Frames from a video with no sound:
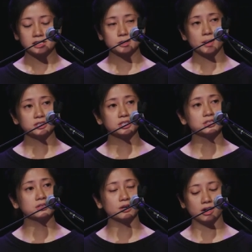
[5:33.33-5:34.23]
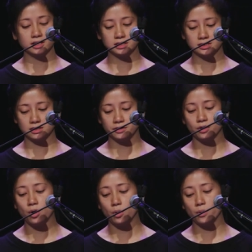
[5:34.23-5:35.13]
Sponsors to the arts, on
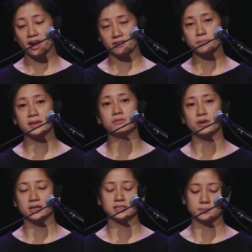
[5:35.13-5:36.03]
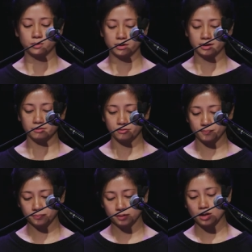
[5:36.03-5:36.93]
the whole, have been very supportive.
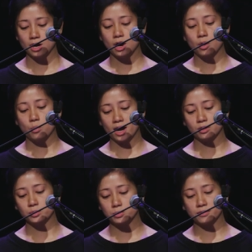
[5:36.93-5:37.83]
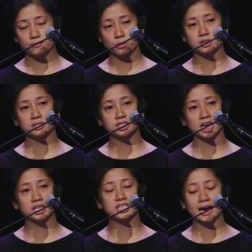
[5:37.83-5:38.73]
While we were forced to
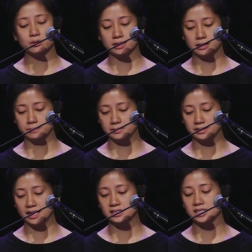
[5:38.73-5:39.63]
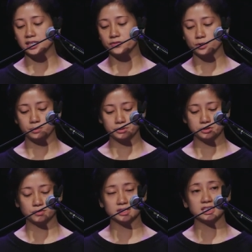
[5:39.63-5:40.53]
change outcomes and
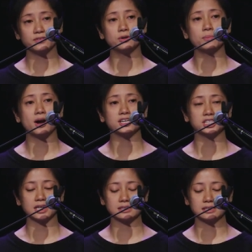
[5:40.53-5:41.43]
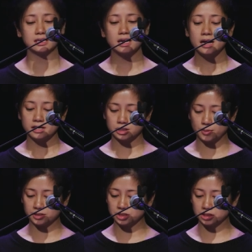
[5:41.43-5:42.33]
deliverables for several projects,
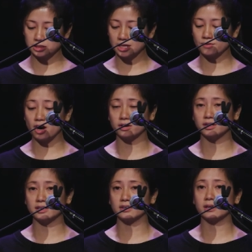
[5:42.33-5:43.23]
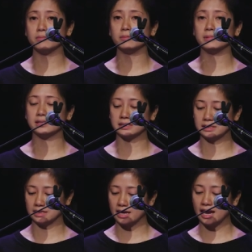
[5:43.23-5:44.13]
sponsors have honored their
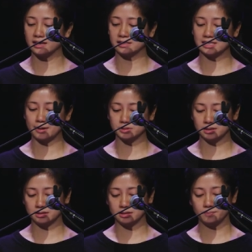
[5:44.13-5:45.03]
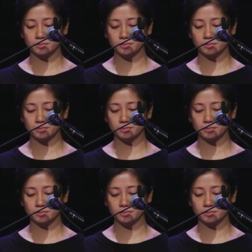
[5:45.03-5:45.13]
commitments and adapted.